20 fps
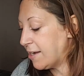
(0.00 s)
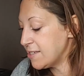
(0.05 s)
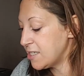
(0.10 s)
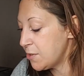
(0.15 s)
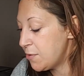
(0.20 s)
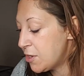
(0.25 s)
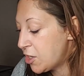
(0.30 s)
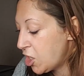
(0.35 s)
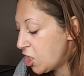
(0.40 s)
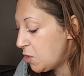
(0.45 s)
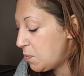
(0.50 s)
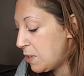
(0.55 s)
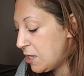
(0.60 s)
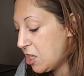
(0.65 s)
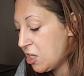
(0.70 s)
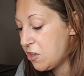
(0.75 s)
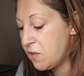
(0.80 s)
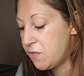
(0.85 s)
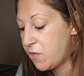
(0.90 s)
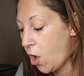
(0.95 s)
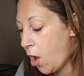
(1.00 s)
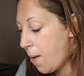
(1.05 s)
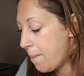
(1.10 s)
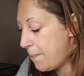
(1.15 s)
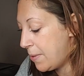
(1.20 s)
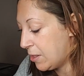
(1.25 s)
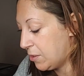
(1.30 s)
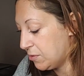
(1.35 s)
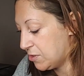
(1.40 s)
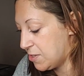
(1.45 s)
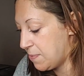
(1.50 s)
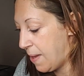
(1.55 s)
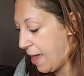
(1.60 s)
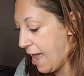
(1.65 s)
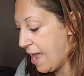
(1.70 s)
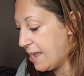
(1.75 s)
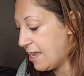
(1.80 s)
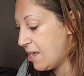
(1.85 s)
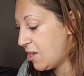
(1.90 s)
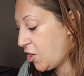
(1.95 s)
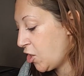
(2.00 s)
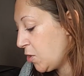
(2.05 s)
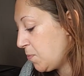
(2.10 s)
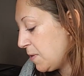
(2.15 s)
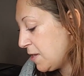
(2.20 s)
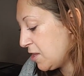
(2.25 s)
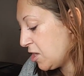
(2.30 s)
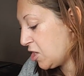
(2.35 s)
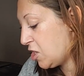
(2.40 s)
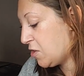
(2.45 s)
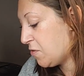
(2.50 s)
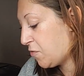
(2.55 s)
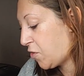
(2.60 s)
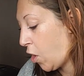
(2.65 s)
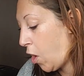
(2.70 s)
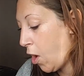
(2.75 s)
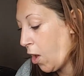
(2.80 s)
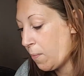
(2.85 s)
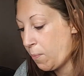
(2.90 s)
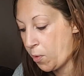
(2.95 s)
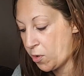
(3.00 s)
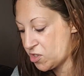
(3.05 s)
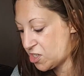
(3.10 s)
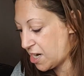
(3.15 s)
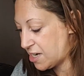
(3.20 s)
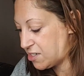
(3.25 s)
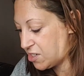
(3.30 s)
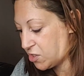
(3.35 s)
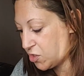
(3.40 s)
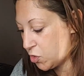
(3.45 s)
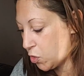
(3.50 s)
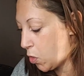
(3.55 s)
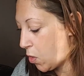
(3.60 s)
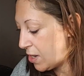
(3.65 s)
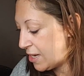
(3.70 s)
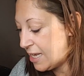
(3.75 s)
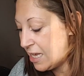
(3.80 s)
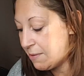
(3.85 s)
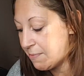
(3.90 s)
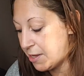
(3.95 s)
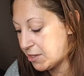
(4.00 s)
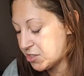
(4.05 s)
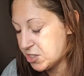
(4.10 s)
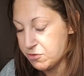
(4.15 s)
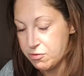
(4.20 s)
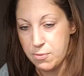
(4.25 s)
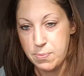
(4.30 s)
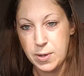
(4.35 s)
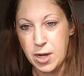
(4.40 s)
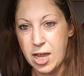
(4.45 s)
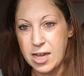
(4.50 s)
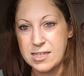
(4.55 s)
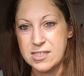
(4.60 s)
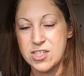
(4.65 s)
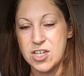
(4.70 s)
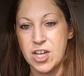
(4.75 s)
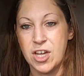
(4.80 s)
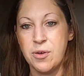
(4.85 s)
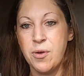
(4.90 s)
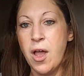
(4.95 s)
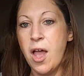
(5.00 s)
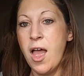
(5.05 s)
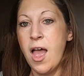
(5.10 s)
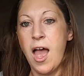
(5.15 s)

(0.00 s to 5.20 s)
So it could be that you've got a bill to pay, it could be that you've got a project to sort, an email to reply to,